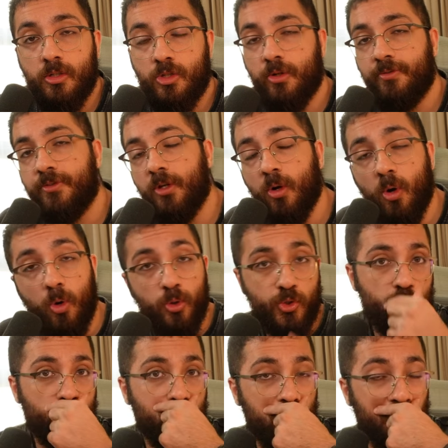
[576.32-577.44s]
So if you're old
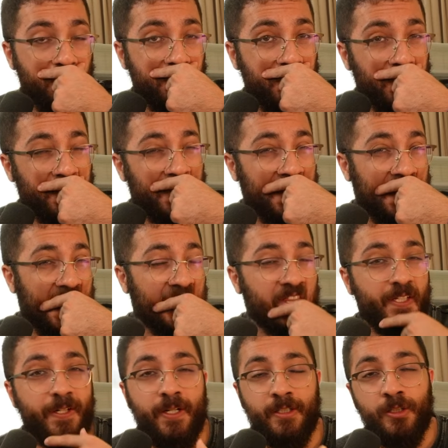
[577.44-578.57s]
school or you're a
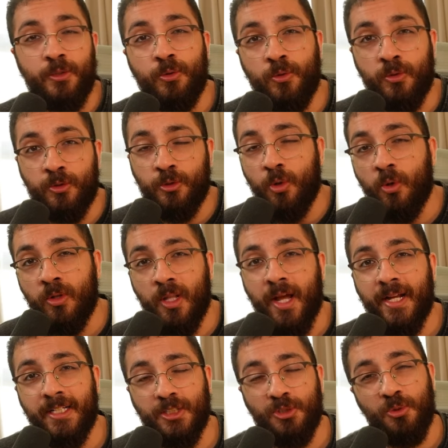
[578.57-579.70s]
collector and you don't you don't
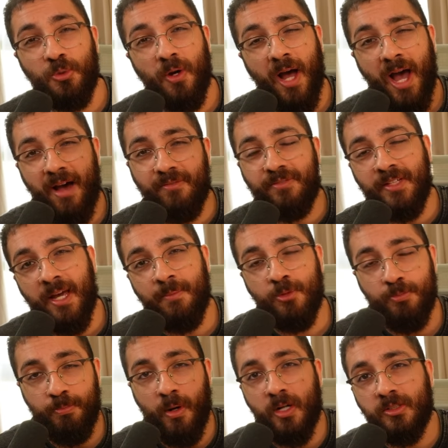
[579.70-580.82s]
like to have games
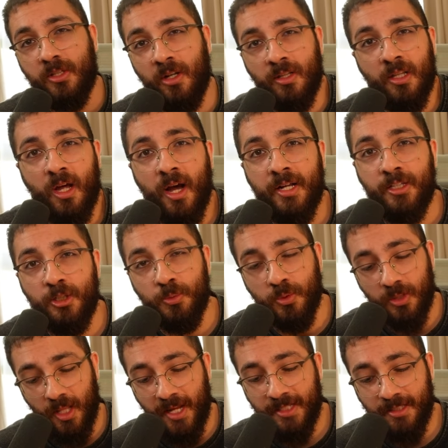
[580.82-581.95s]
bought online, you would
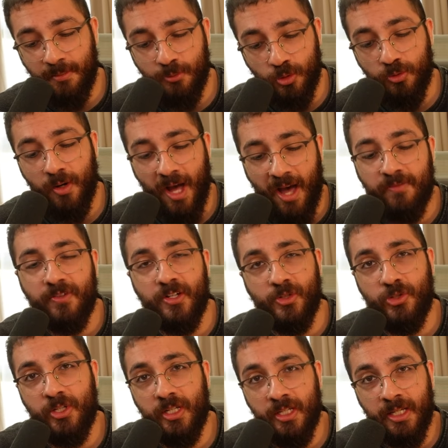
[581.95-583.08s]
like them to have a
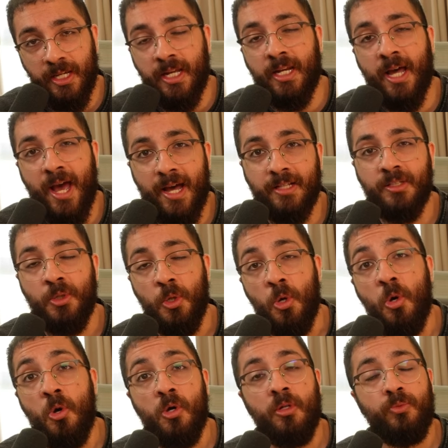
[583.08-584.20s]
C D in hand,
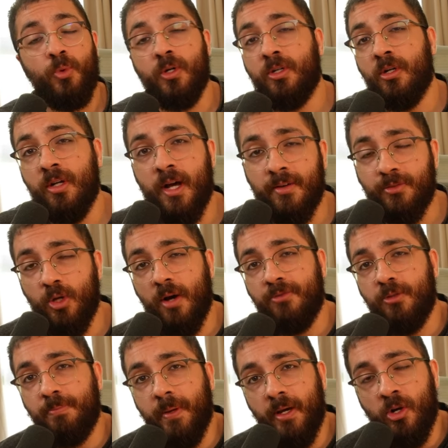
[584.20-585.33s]
well, you have you have
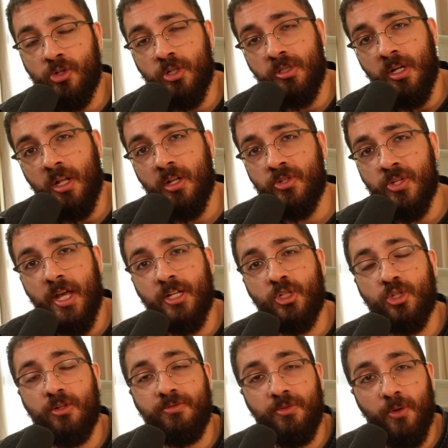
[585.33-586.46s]
to pay hundred dollars
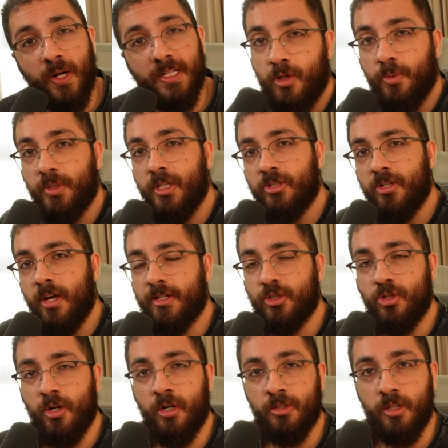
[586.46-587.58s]
extra for it. So with this
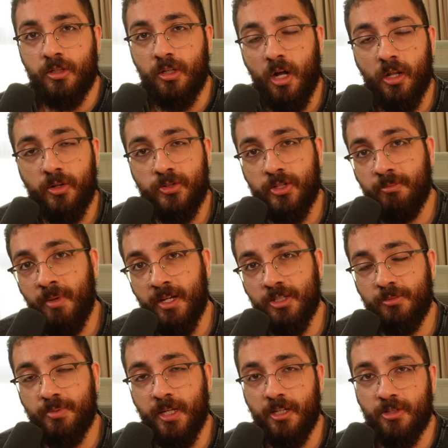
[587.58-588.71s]
extra hundred dollars, it makes a
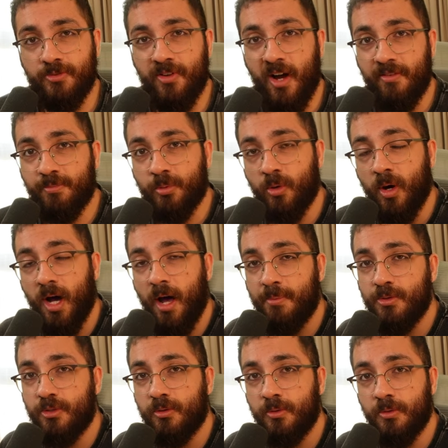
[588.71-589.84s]
P S five Pro
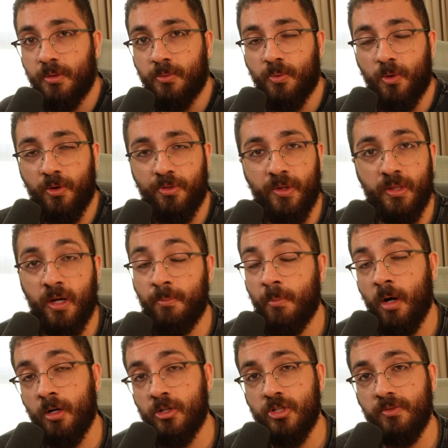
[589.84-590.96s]
absolutely worth it. I'm
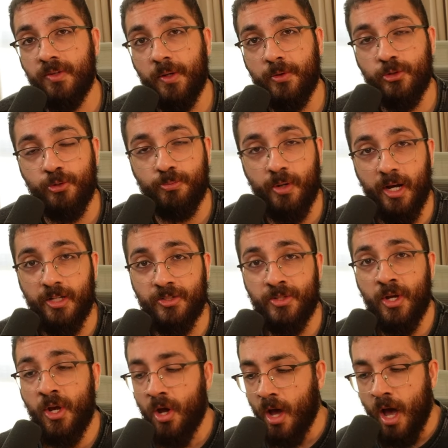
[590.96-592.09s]
honestly very surprised
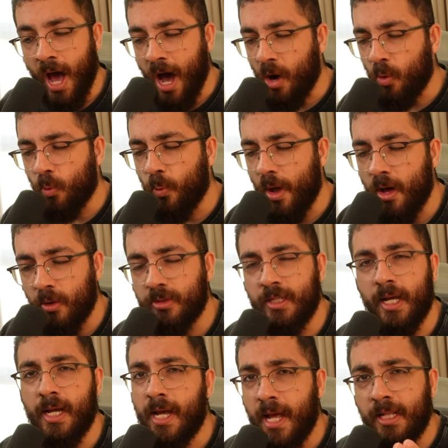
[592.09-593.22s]
how well
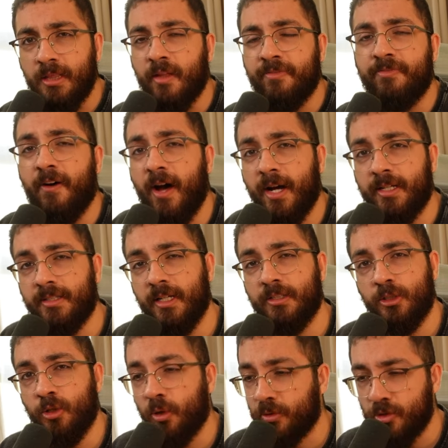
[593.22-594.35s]
they hid the fact that
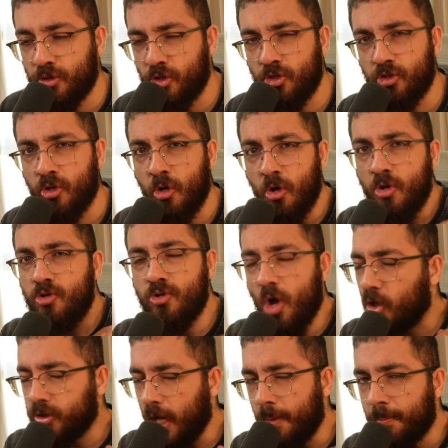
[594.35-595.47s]
you know this is
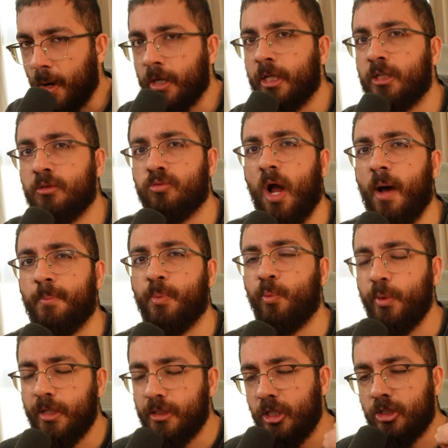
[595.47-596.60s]
not a money grab.
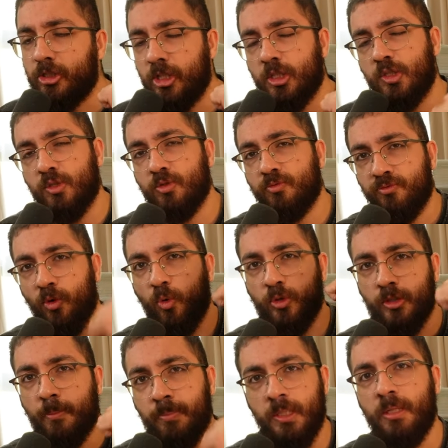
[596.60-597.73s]
We did this for
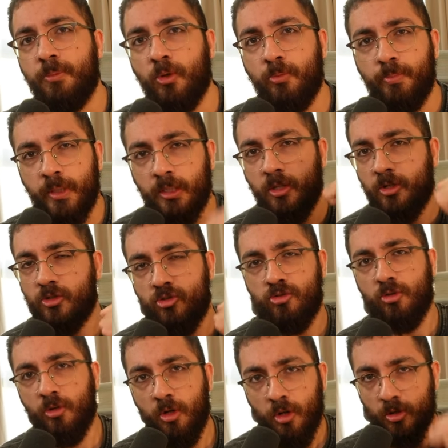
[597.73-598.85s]
the people because
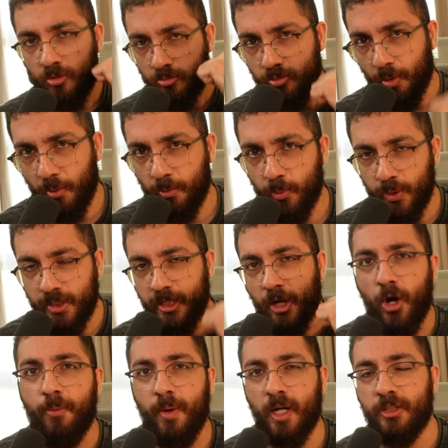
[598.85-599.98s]
we
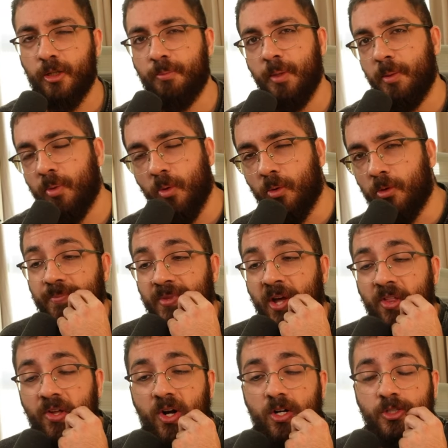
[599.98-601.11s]
care about the people. Now,
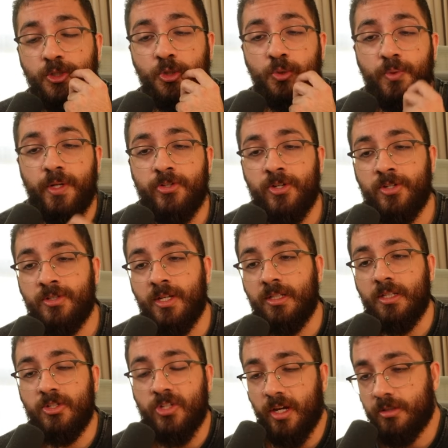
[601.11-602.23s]
there are two reasons they
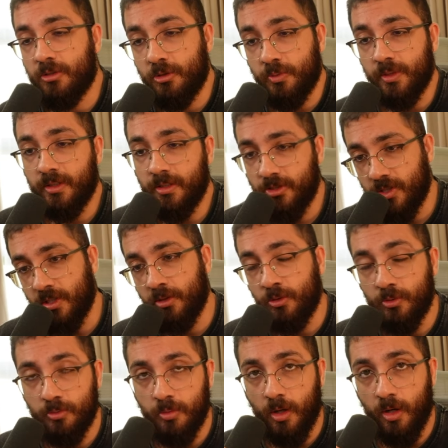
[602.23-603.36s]
decided to release the
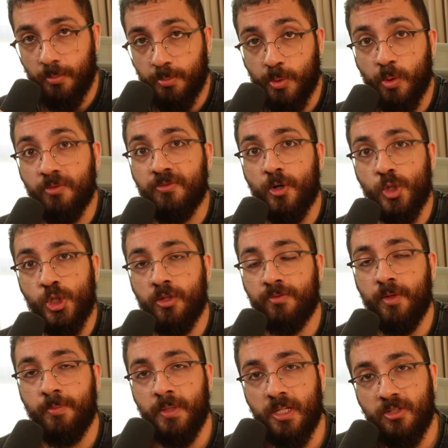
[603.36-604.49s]
new uh, Pro version of
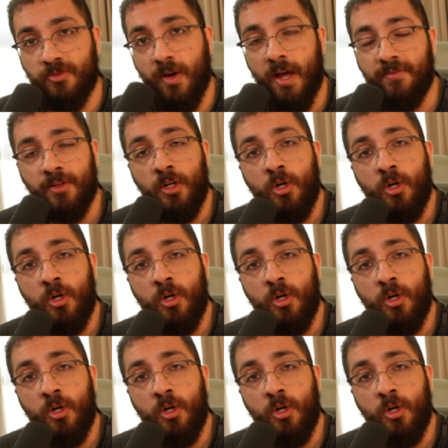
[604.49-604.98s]
the P S five.